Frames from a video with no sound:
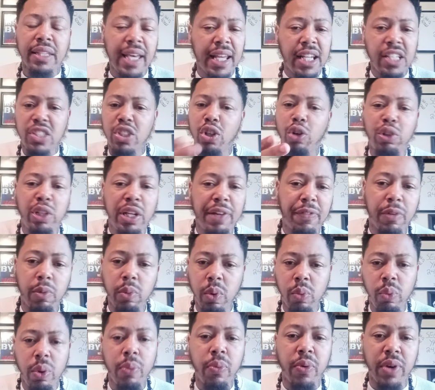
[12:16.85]
That is no
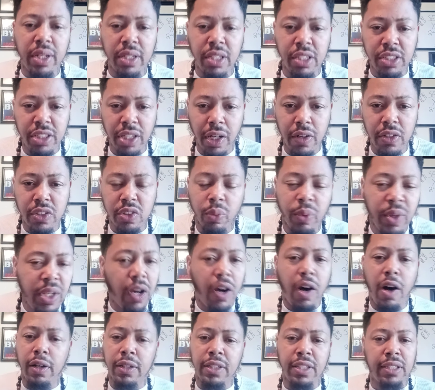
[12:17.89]
different when we were in the church. We
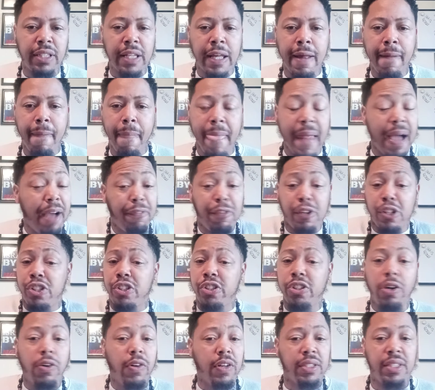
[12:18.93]
all did that. I for
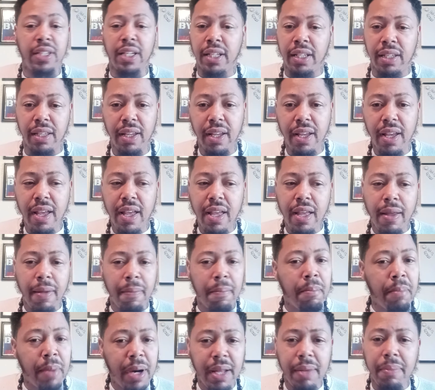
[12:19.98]
sure did it.
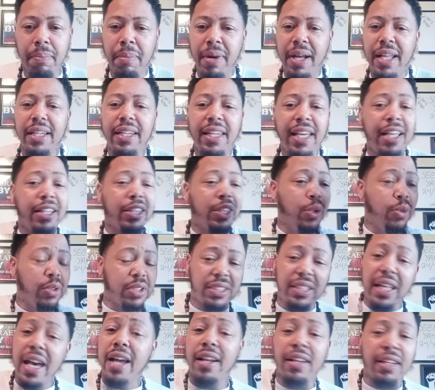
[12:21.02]
Monday through
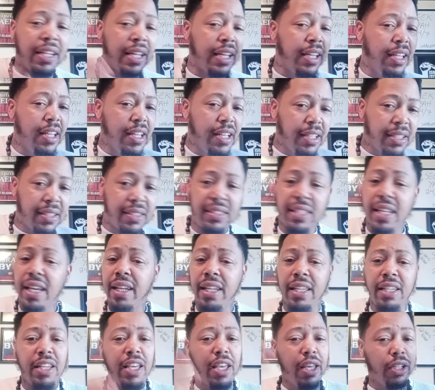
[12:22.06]
Saturday,
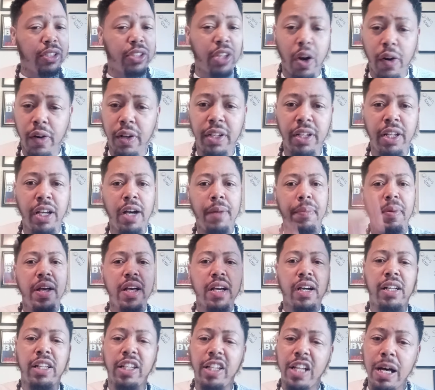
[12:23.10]
sinning, turning up,
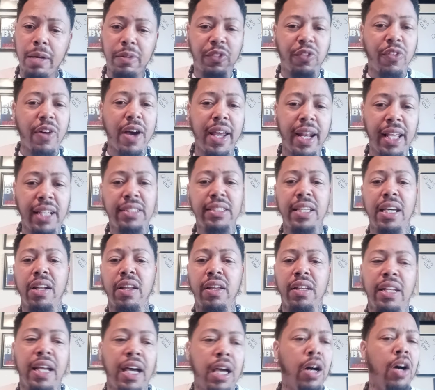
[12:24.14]
clubs Friday,
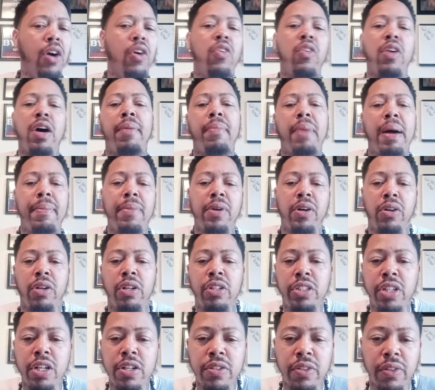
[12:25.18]
Saturday night. Oh, I'm going to
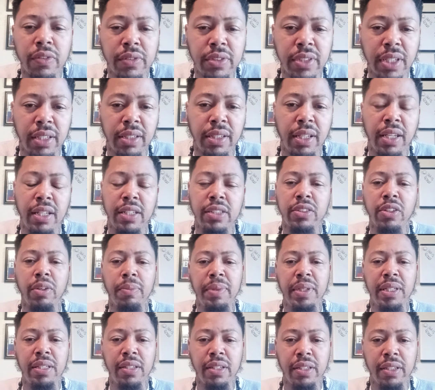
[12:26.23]
go to church on Sunday and it's
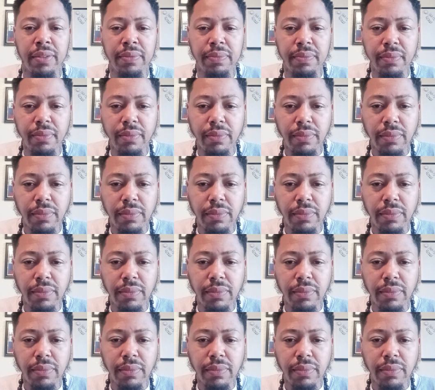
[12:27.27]
going to be good.